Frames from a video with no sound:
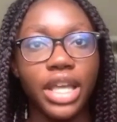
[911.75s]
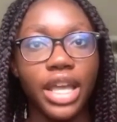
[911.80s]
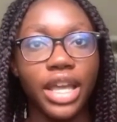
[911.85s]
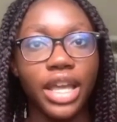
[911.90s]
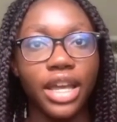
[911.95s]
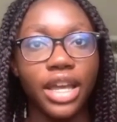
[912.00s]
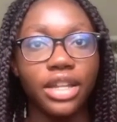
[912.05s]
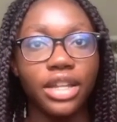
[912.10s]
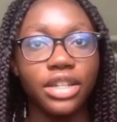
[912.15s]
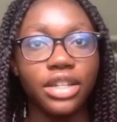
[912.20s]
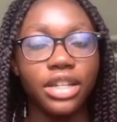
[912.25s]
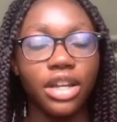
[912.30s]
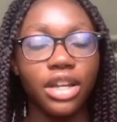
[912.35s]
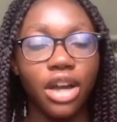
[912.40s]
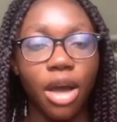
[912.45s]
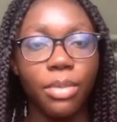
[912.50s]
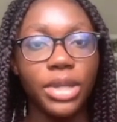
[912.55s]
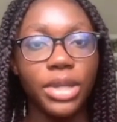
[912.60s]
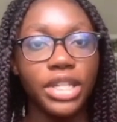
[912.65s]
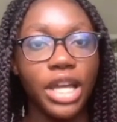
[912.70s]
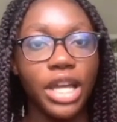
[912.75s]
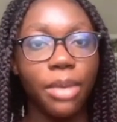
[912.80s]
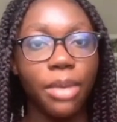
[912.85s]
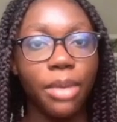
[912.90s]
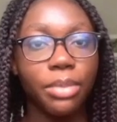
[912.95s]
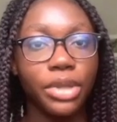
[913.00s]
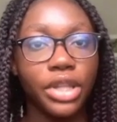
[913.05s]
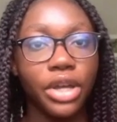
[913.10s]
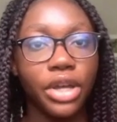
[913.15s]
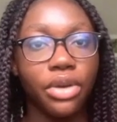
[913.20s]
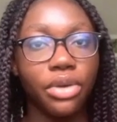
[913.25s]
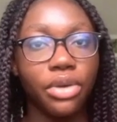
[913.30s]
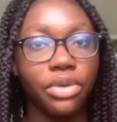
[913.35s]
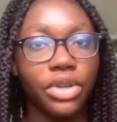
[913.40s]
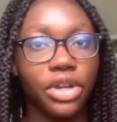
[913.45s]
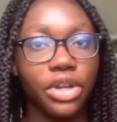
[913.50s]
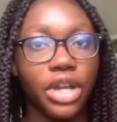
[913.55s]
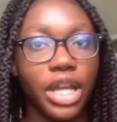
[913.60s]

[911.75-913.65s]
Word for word: and comment down below your